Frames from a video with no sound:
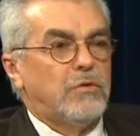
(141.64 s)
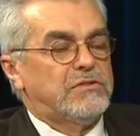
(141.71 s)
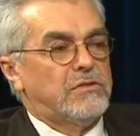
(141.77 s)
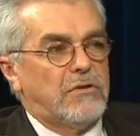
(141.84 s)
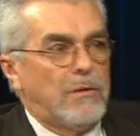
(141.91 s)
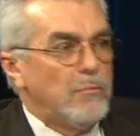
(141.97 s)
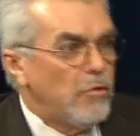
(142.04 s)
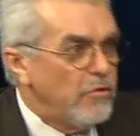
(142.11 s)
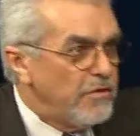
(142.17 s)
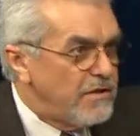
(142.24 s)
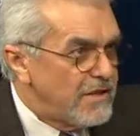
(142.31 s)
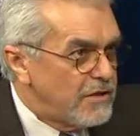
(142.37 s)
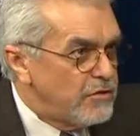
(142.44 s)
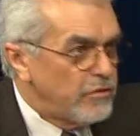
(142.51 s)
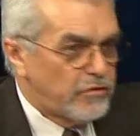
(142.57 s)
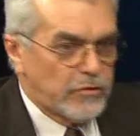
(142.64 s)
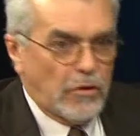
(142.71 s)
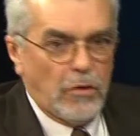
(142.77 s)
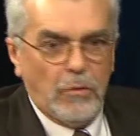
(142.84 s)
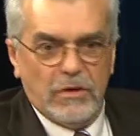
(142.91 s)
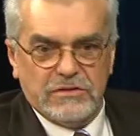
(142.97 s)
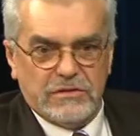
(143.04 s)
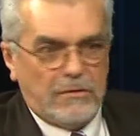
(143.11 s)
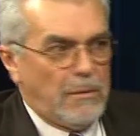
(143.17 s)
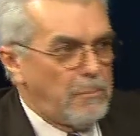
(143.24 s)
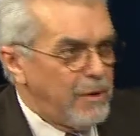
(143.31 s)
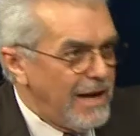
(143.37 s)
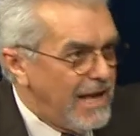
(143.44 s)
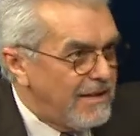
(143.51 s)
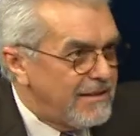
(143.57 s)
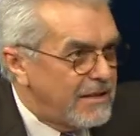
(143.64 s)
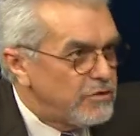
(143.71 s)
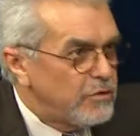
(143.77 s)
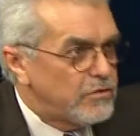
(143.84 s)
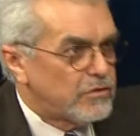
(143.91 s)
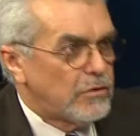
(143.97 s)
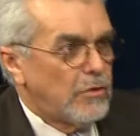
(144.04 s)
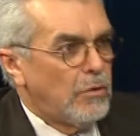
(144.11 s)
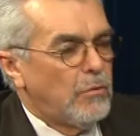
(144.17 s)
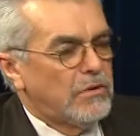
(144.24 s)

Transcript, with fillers: Was there a movie that you saw? Was there a play that you saw?